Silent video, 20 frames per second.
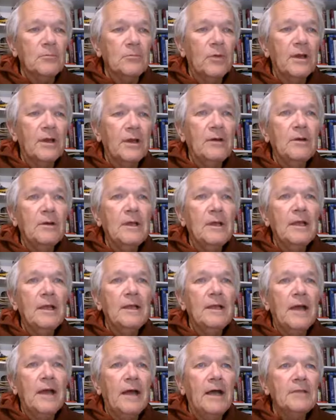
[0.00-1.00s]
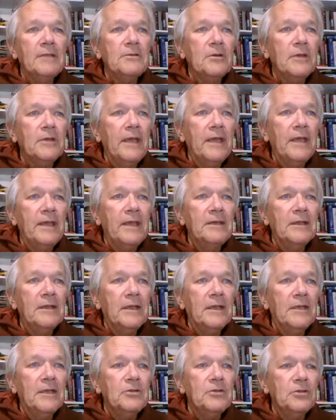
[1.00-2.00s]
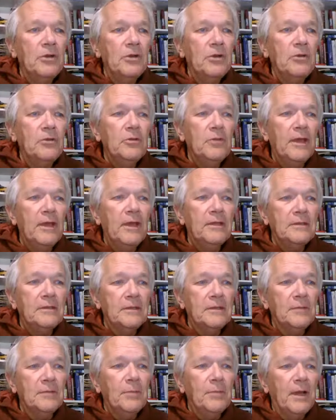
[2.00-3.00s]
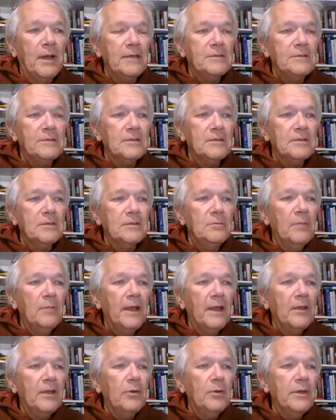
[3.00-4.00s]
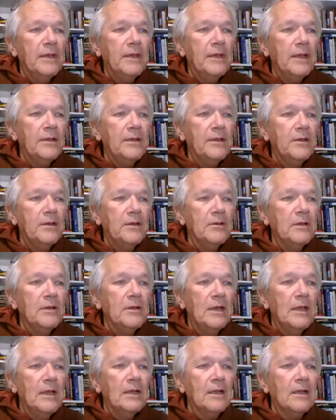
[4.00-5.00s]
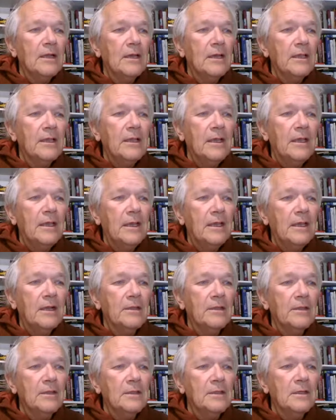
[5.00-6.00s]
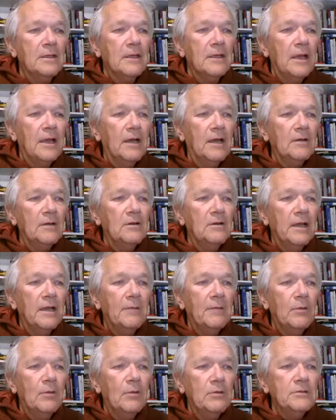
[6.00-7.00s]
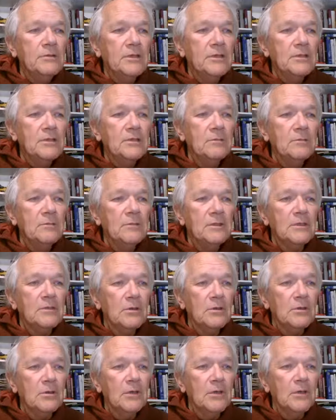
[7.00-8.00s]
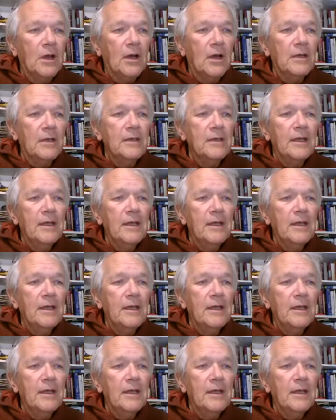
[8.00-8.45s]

Well, Oscar can show you that pi system by going down here, clicking that the Hückel MO system is turned on,